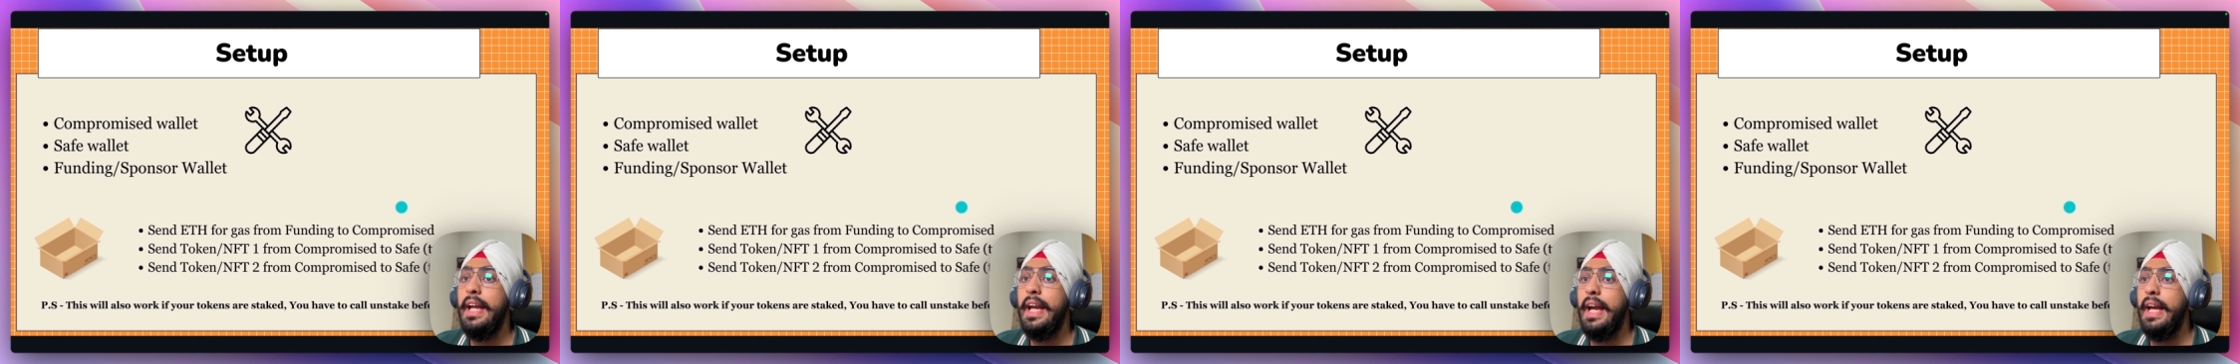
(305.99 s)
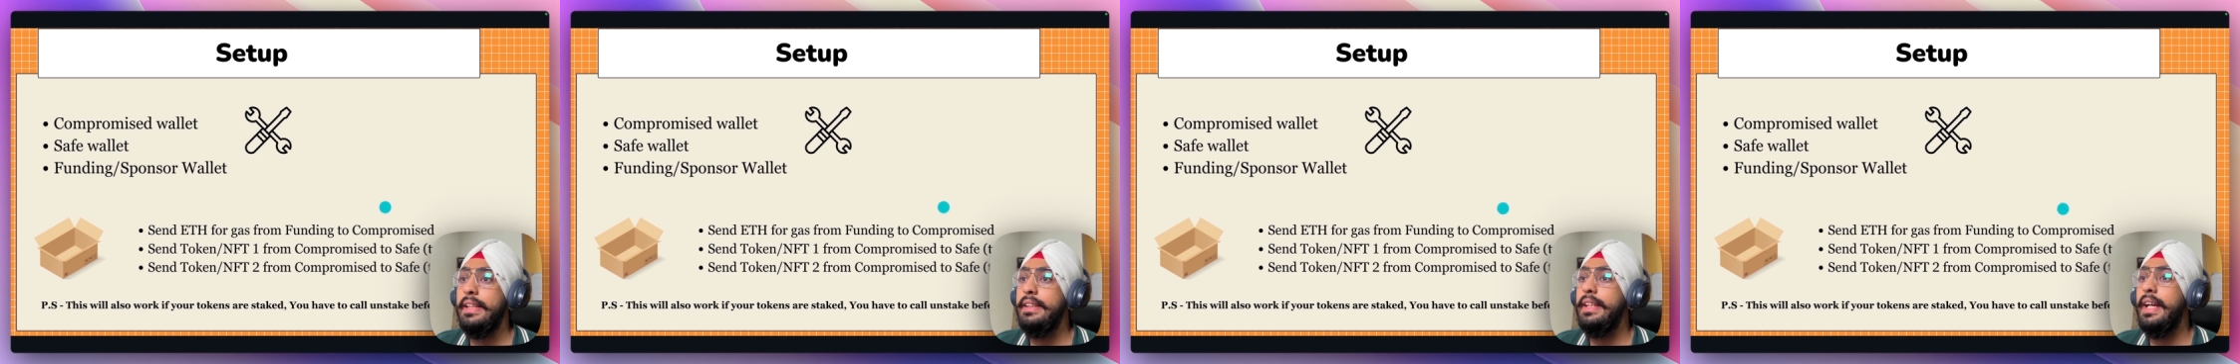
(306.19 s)

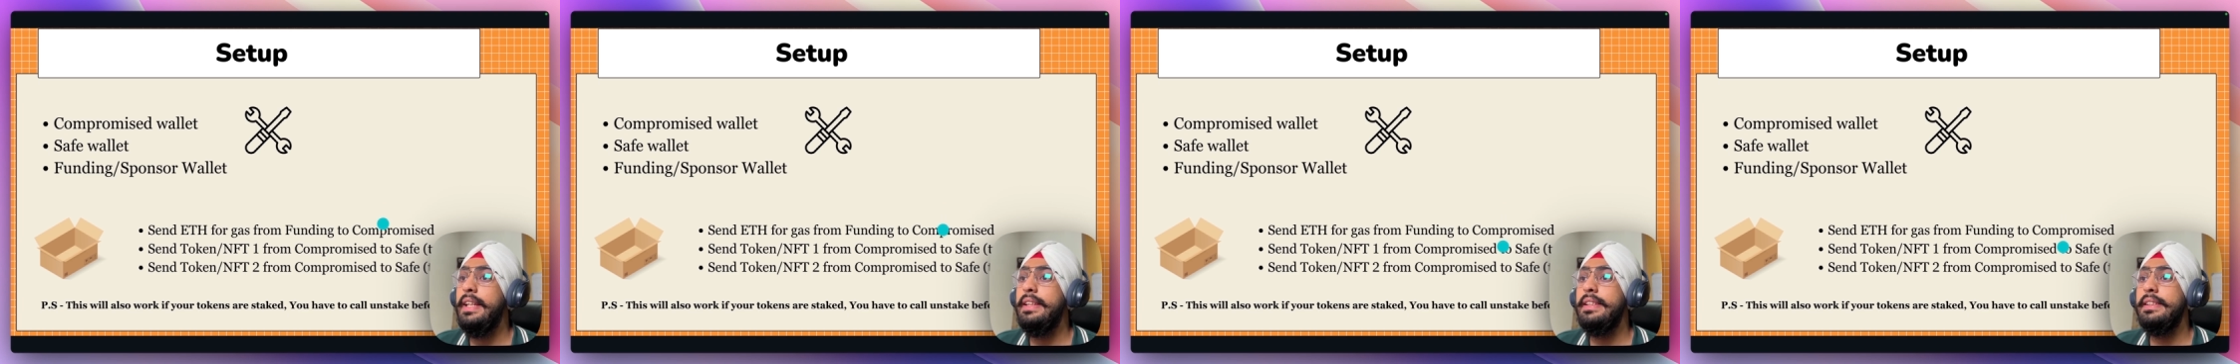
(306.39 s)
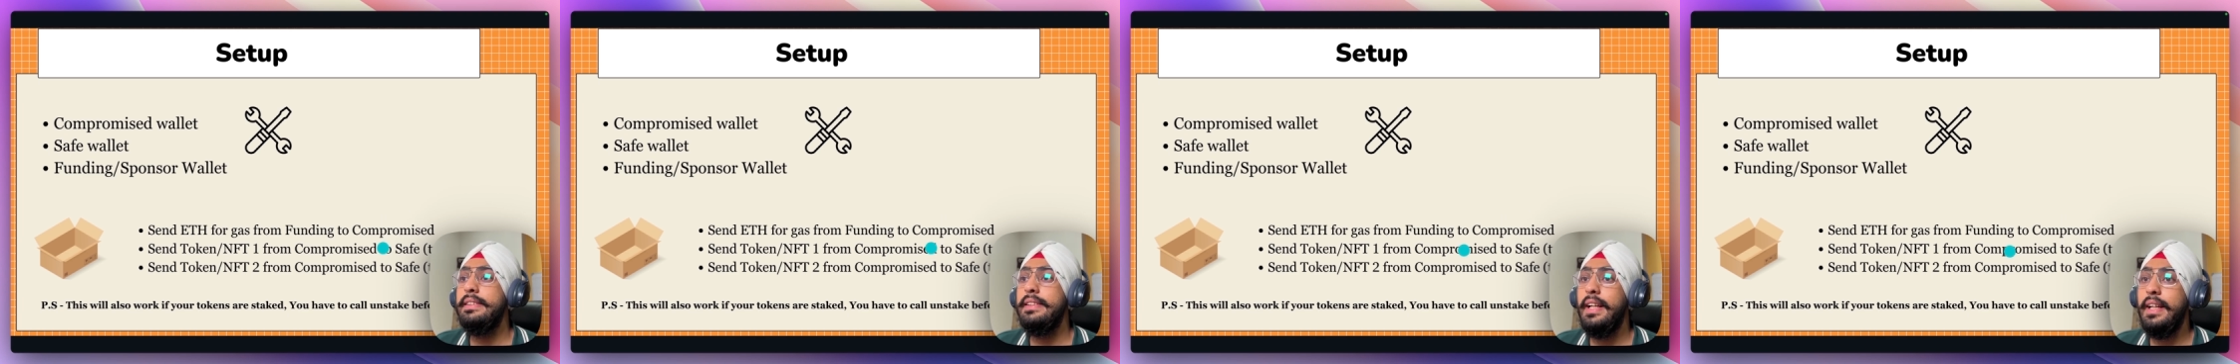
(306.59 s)
And then
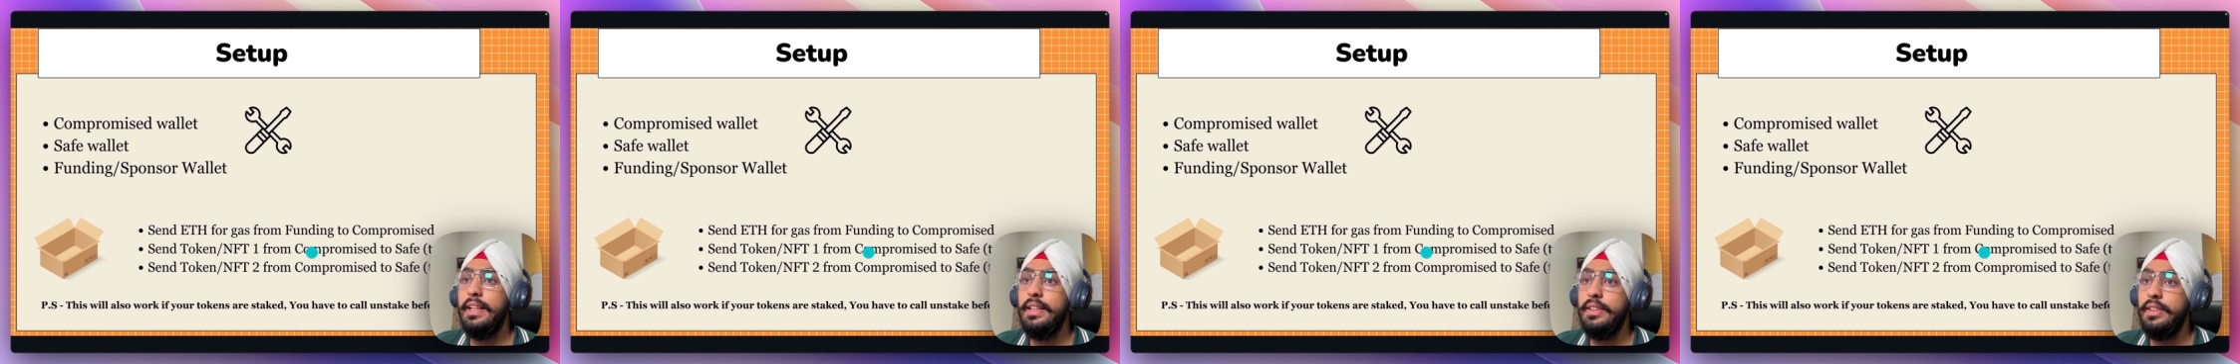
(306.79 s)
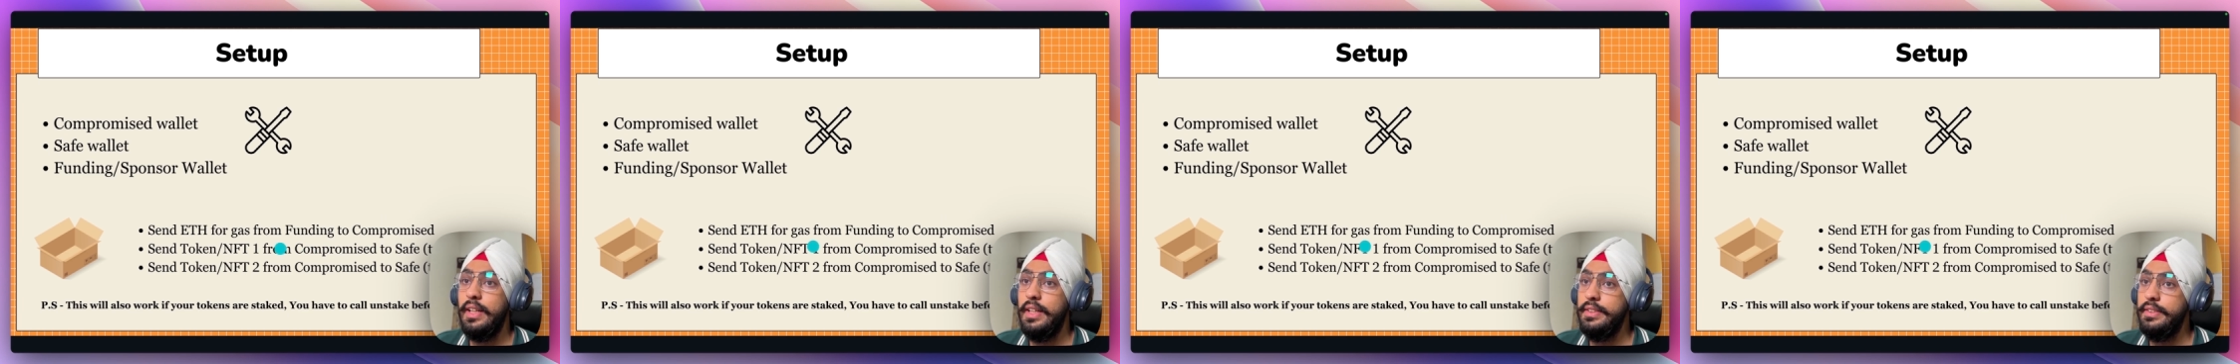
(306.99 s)
the
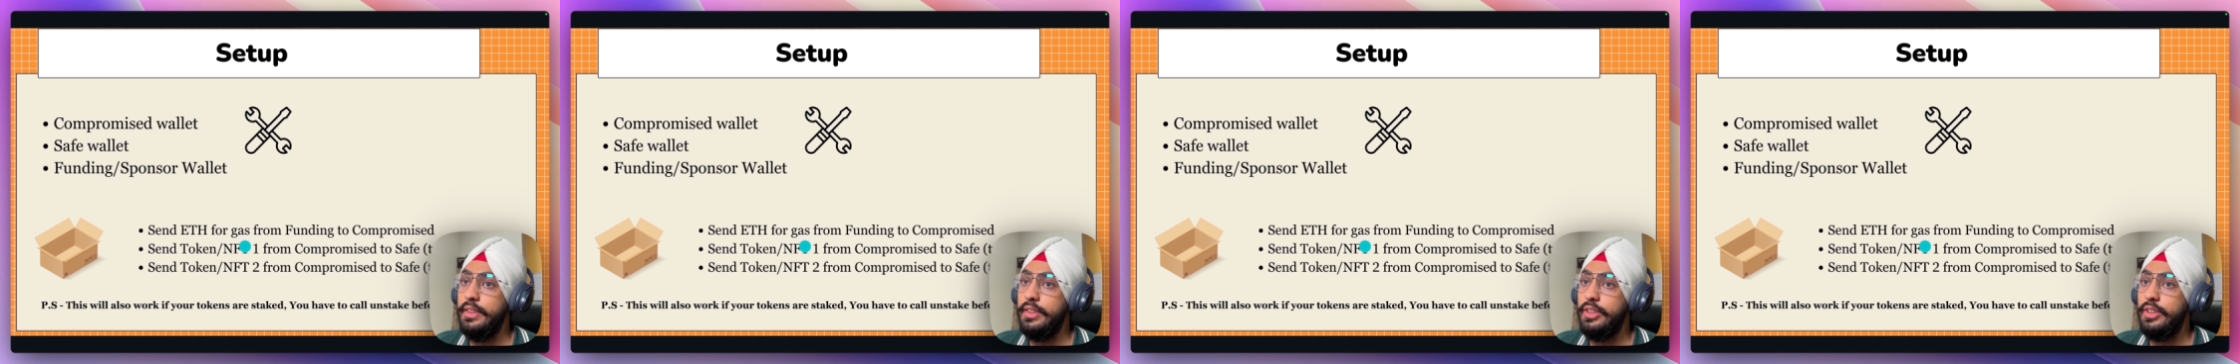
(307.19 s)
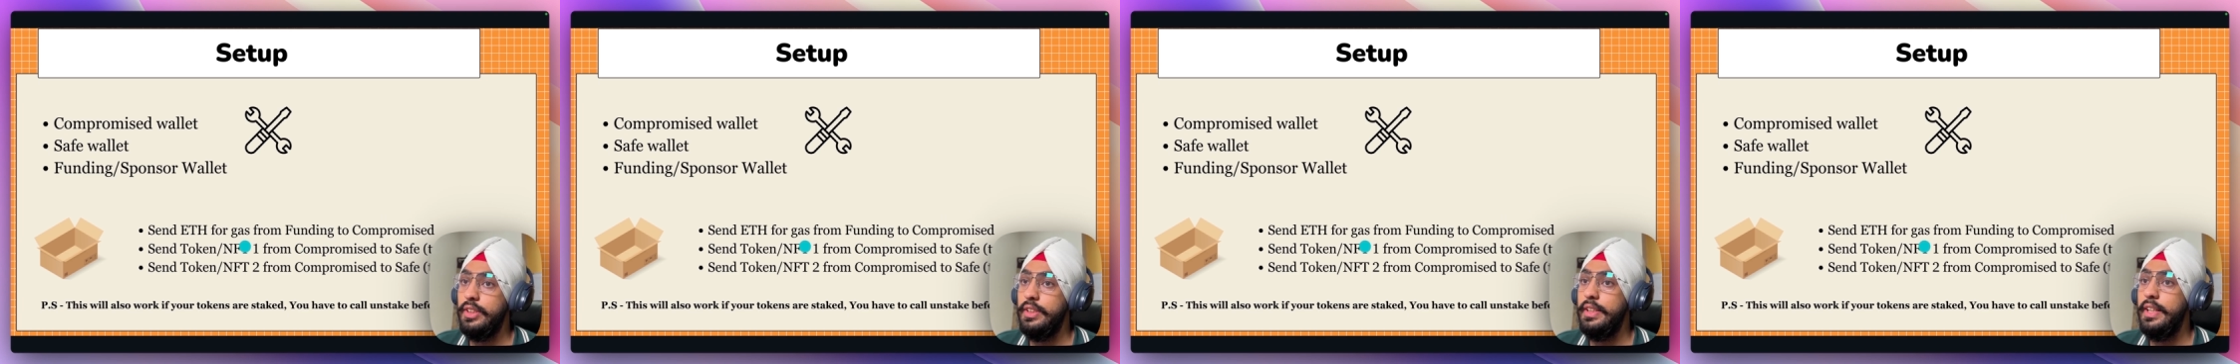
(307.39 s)
second
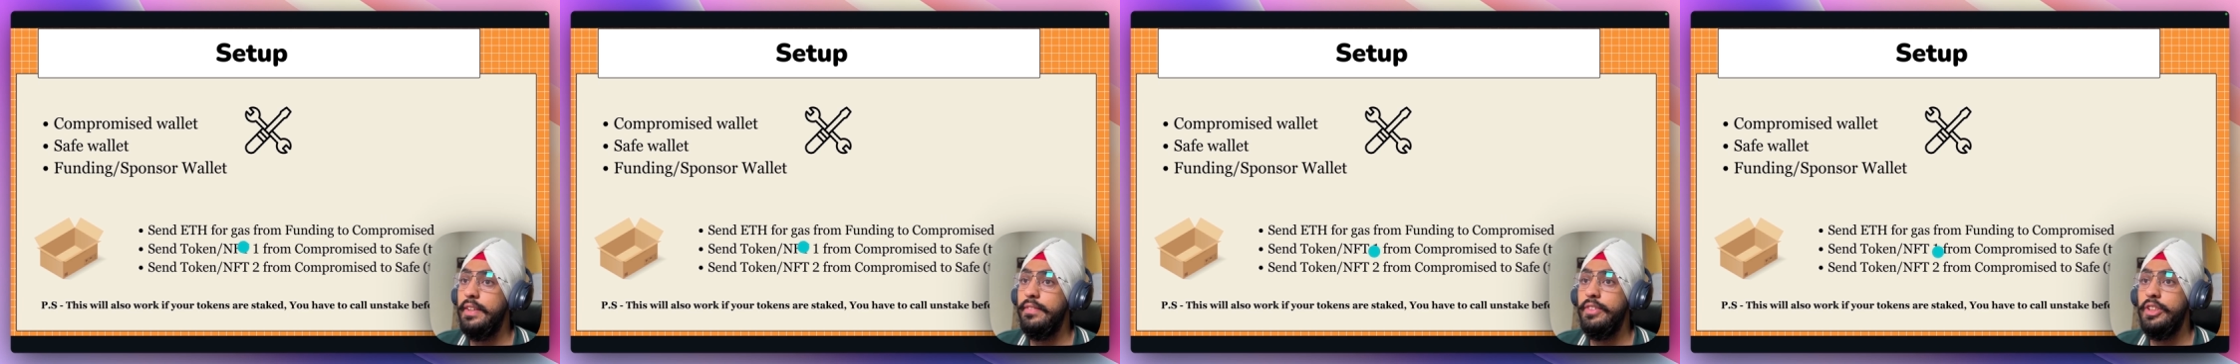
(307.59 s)
transaction that